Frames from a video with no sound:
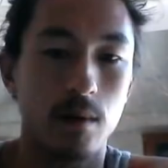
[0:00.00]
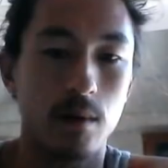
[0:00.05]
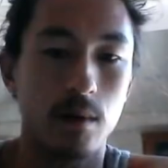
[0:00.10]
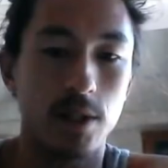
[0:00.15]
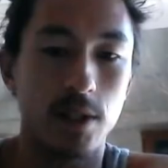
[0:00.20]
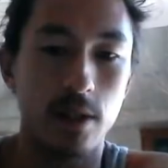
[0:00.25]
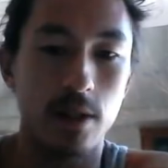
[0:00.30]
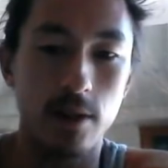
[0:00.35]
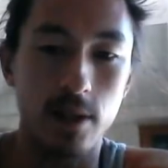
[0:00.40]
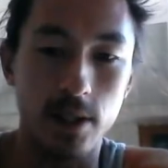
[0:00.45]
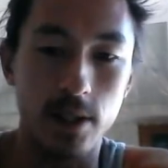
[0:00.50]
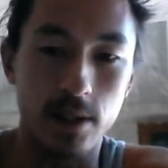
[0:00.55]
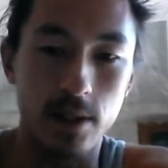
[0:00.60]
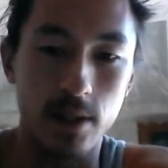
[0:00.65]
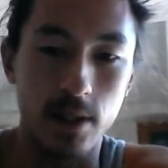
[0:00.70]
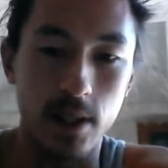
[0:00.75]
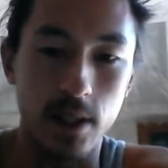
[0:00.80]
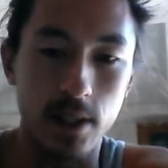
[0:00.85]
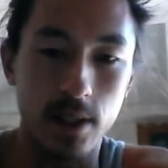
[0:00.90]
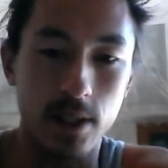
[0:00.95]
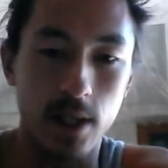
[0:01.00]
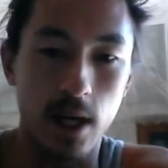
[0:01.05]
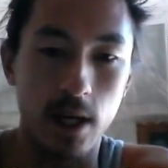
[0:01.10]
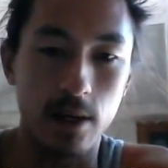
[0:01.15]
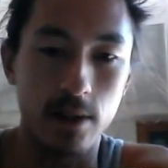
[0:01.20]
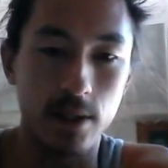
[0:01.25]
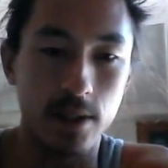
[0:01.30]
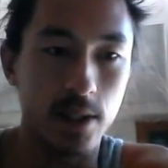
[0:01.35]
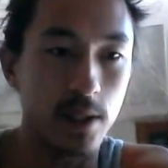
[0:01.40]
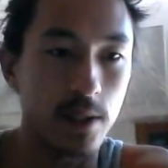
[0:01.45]
Seriously, this
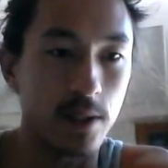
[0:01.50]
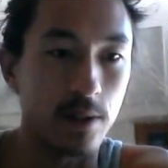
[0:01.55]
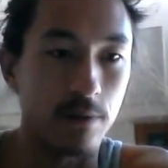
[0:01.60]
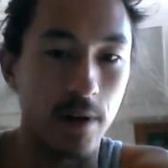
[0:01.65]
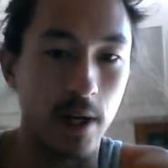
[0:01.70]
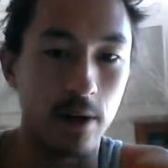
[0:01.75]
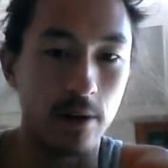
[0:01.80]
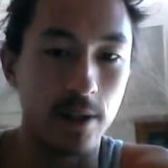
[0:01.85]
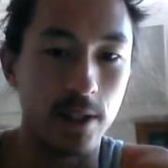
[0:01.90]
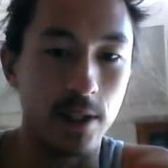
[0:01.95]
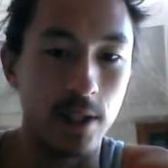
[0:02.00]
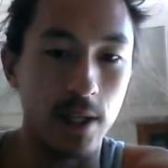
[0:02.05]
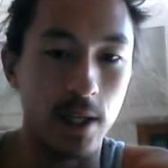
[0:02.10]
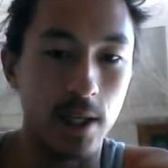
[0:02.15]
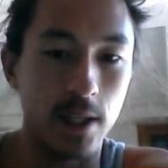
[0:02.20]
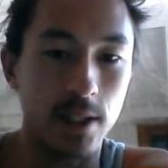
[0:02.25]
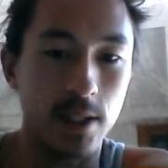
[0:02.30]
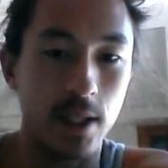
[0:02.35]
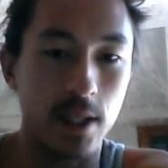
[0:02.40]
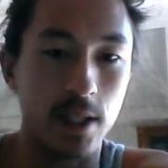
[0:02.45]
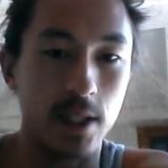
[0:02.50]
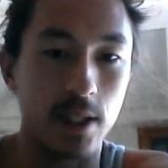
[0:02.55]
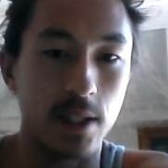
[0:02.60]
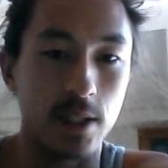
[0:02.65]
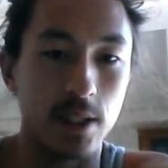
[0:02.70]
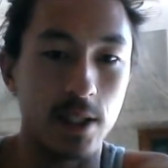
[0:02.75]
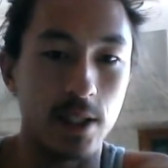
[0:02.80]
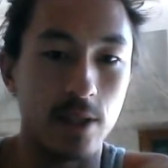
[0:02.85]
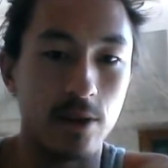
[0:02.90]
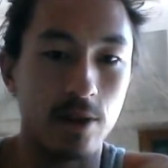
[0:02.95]
Cutlass is very good. It's going to
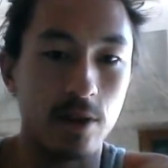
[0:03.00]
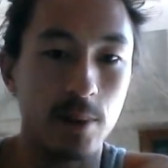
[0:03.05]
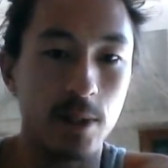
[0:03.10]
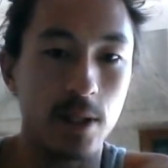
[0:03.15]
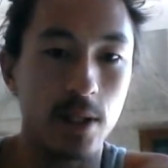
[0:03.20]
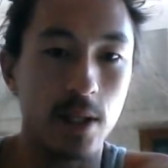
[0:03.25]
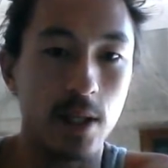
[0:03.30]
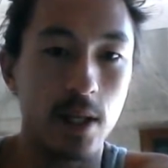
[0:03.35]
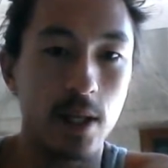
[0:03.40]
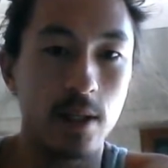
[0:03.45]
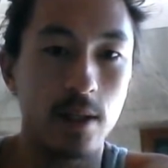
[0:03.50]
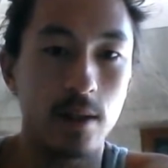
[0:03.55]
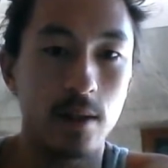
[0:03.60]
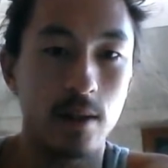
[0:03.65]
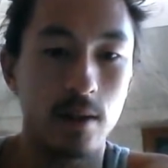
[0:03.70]
continue to be good.